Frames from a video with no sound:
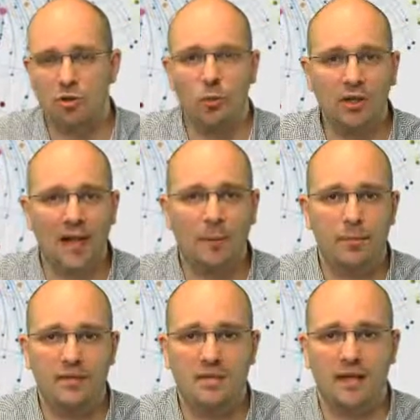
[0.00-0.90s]
what
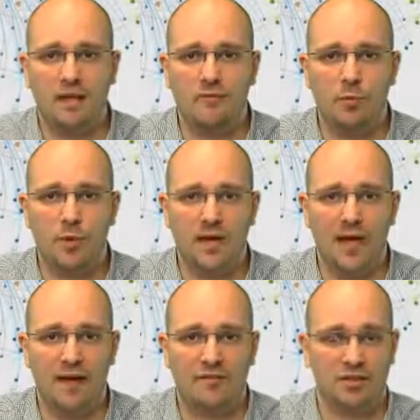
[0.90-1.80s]
happens if we
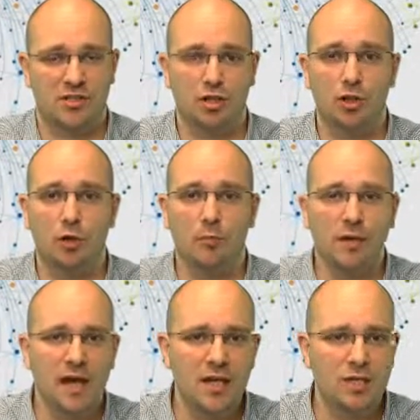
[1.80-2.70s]
have a certain
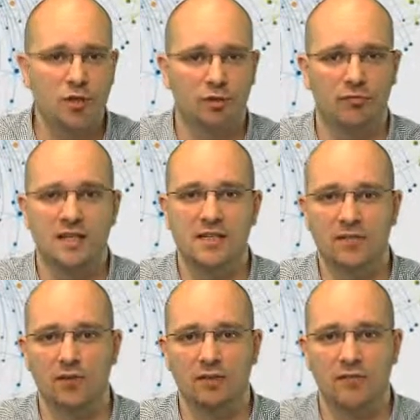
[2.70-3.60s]
combination of these
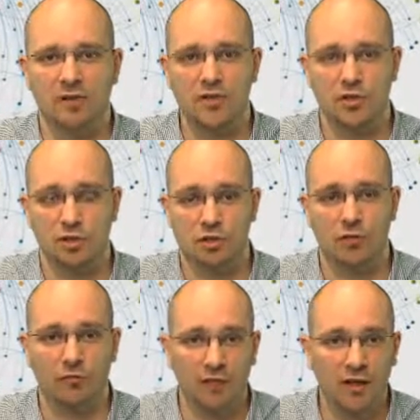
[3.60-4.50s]
three features
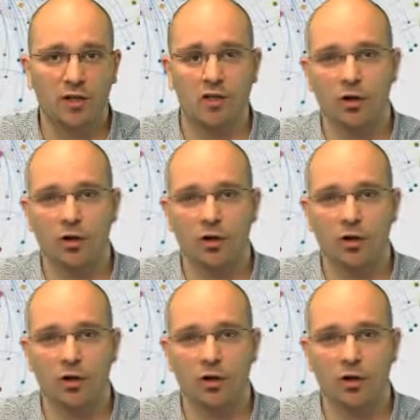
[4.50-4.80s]
configured